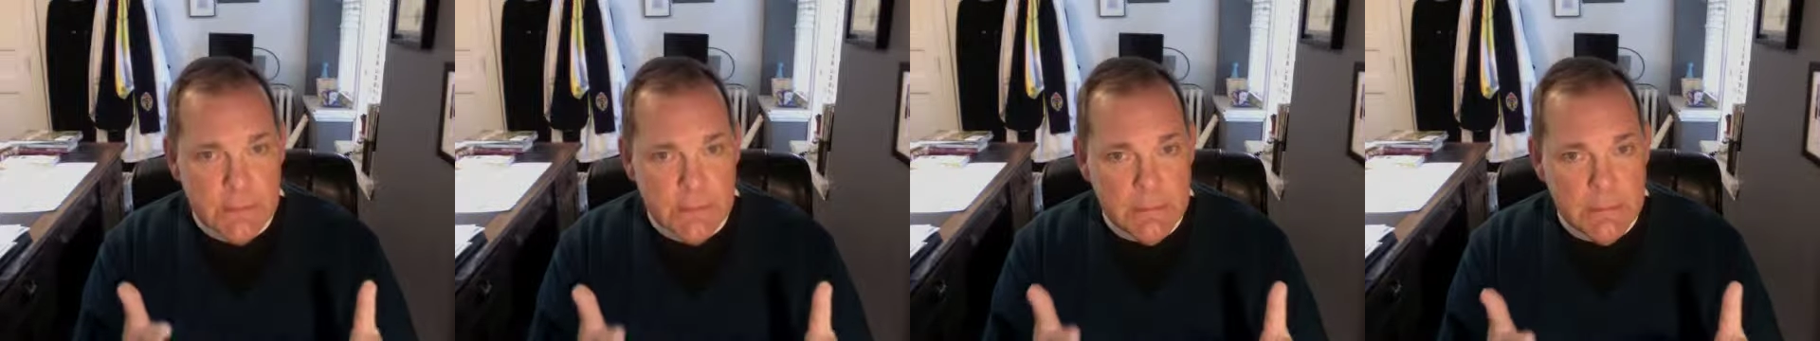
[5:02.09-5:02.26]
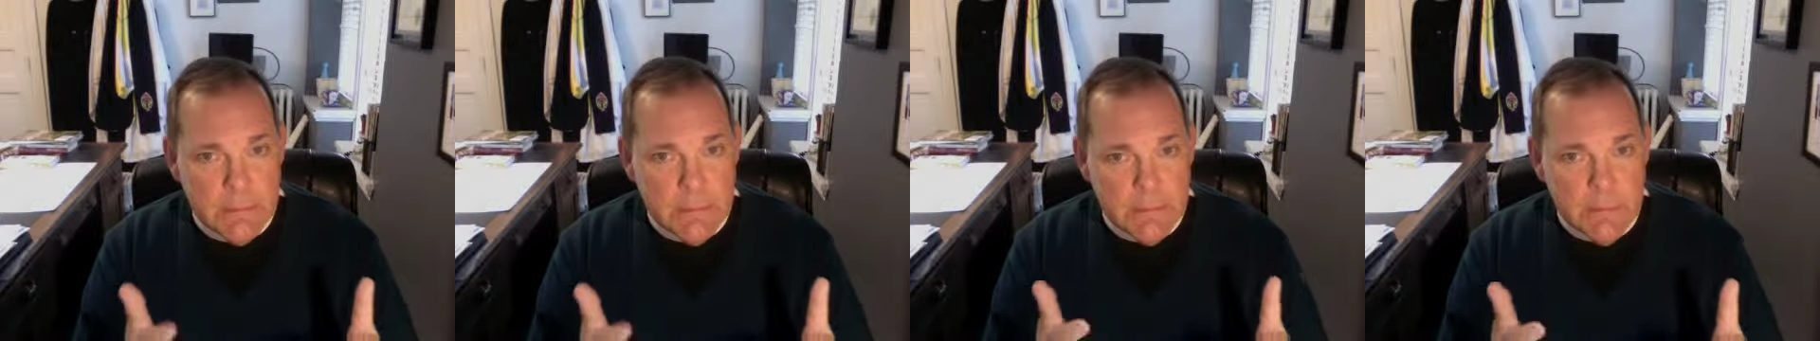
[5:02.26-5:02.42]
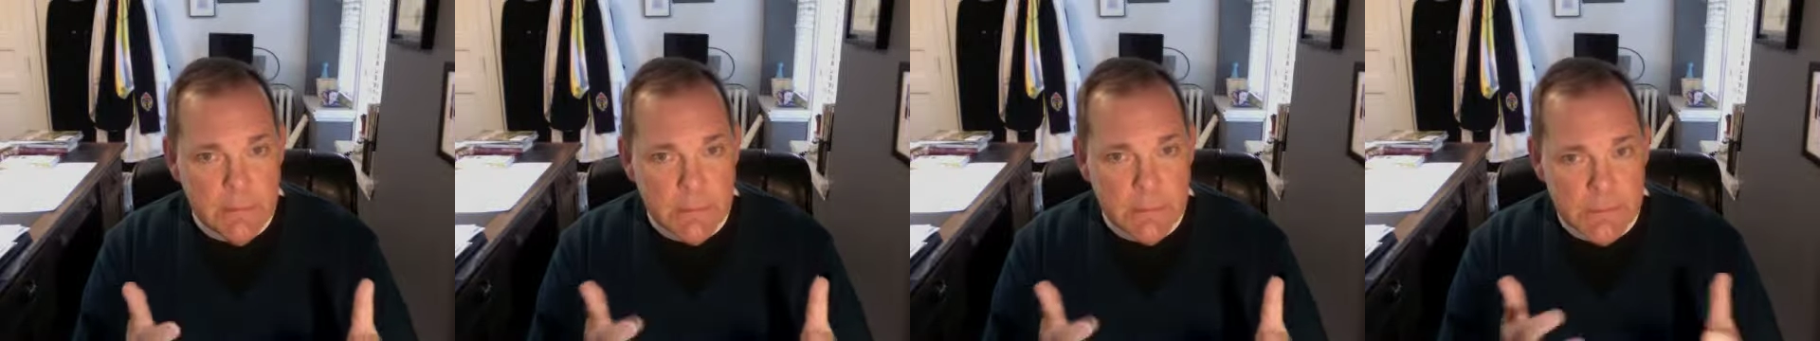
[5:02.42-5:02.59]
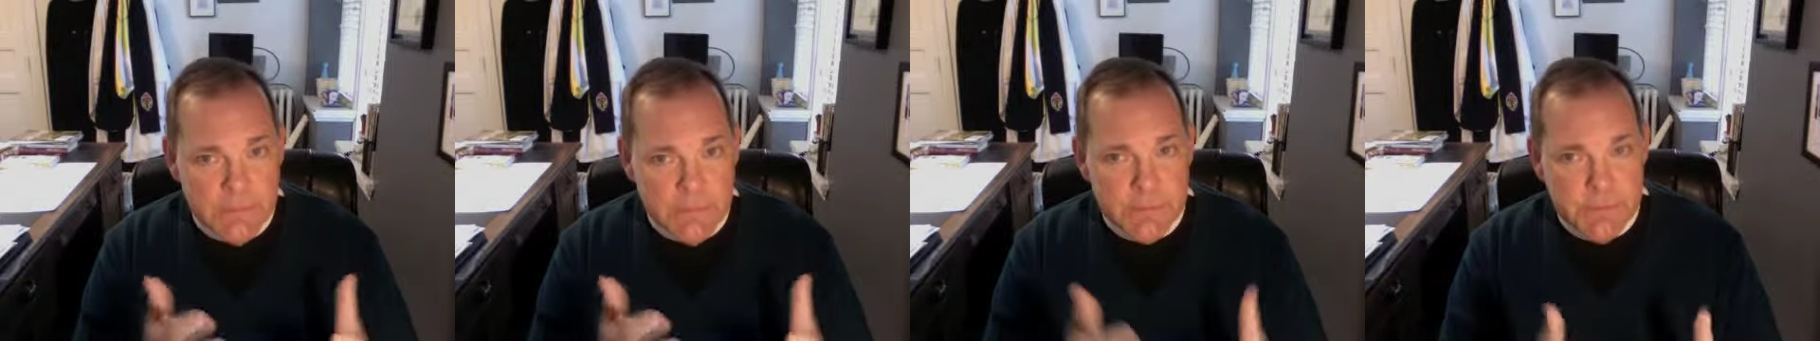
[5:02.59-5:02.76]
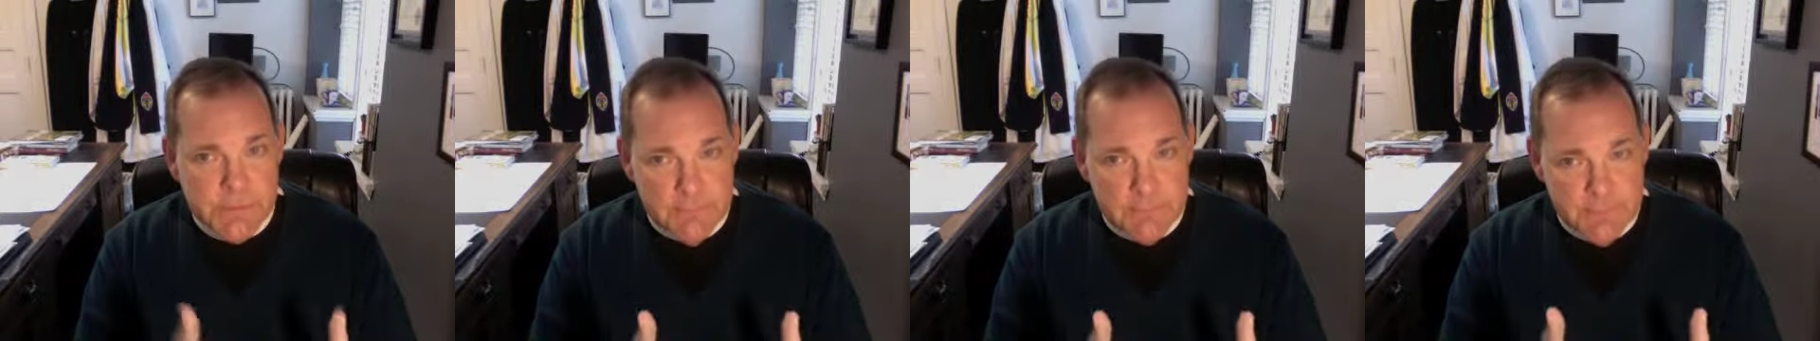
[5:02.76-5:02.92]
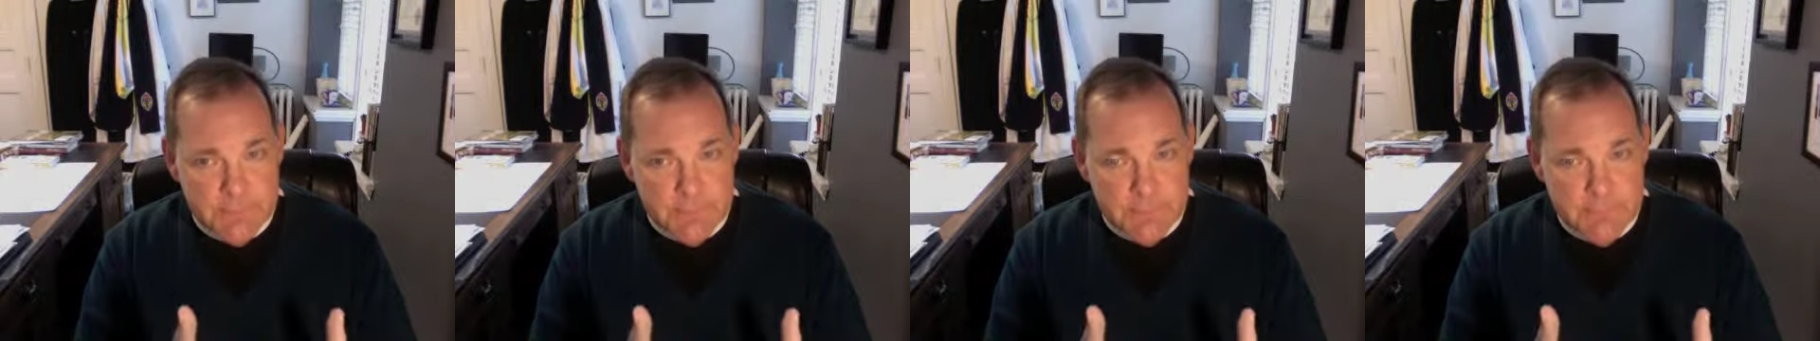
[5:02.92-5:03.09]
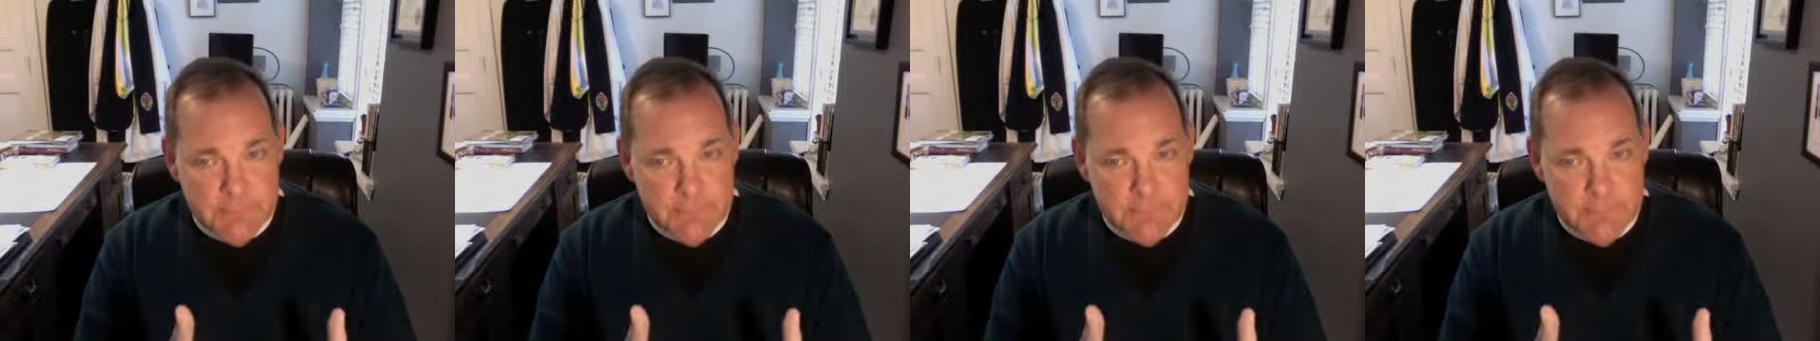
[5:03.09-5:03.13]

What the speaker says: in our study.